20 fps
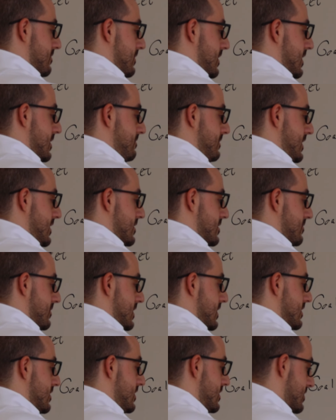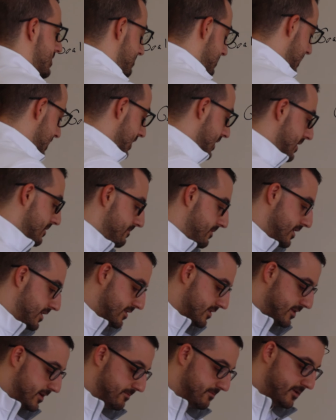mod B squared. These can be
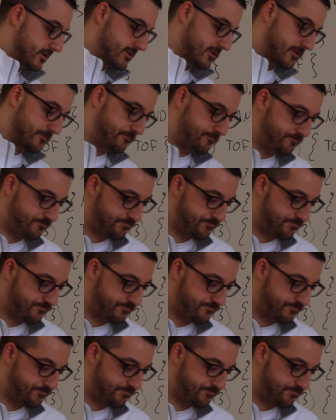complex numbers.